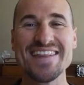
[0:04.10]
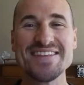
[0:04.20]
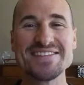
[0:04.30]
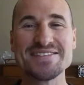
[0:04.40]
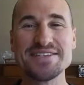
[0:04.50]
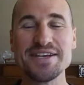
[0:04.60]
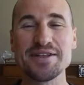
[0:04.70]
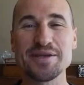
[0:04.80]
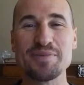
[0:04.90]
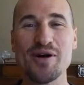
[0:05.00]
This is the
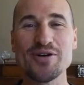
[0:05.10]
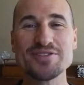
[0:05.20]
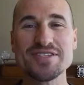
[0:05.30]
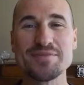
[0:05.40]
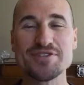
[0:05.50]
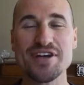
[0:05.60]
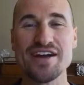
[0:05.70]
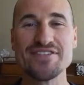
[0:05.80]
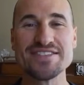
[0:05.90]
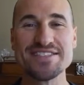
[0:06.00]
Daily Pulse, and I'm
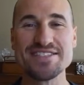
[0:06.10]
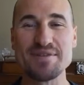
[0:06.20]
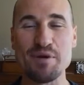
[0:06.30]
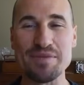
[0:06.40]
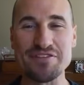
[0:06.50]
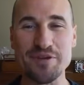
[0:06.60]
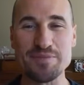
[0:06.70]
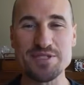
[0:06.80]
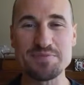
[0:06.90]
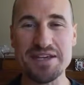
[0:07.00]
Travis Zimmerman from
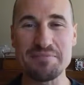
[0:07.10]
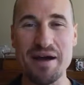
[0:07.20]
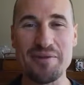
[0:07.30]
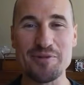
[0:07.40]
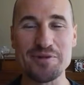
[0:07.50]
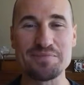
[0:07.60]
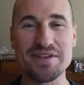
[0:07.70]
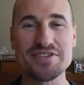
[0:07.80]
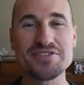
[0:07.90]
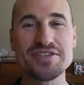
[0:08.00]
Speak My Word
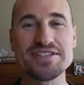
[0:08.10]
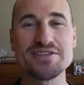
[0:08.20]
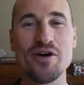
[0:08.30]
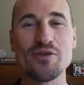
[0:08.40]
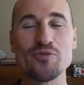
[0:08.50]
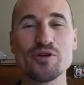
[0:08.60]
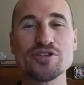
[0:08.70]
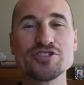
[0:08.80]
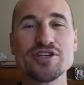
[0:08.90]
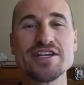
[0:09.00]
Ministries on
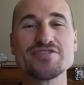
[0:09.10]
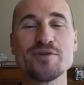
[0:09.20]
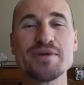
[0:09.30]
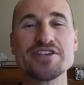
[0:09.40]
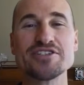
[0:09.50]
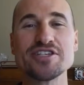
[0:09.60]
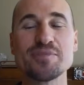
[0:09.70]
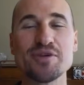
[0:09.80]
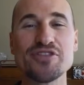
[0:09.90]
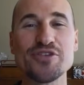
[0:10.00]
word transformation
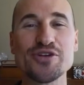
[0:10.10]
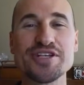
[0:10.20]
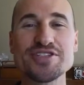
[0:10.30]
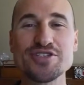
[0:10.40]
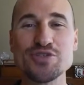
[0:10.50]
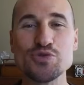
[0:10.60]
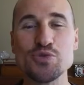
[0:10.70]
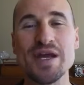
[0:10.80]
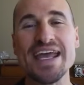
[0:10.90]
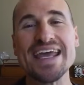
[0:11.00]
number 32.
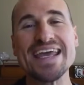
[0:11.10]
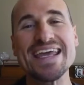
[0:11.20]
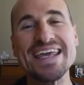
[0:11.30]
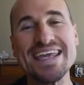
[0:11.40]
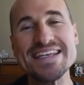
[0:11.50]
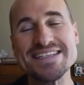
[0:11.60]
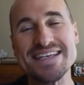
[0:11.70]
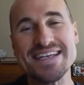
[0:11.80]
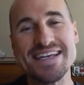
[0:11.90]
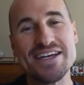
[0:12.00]

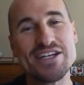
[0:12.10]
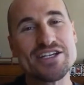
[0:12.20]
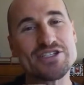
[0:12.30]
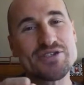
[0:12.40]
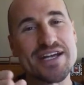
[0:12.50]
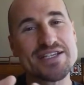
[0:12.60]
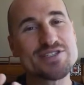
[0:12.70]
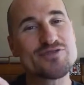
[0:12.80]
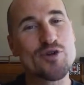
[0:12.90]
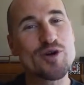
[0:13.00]
Heat
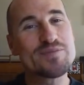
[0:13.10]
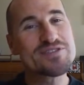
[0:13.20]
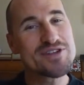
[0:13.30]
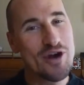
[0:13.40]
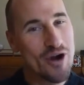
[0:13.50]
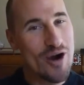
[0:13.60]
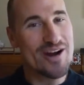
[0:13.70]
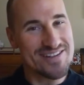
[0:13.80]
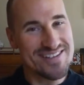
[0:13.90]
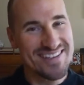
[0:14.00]
transforms to
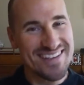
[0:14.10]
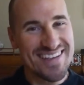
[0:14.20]
heart.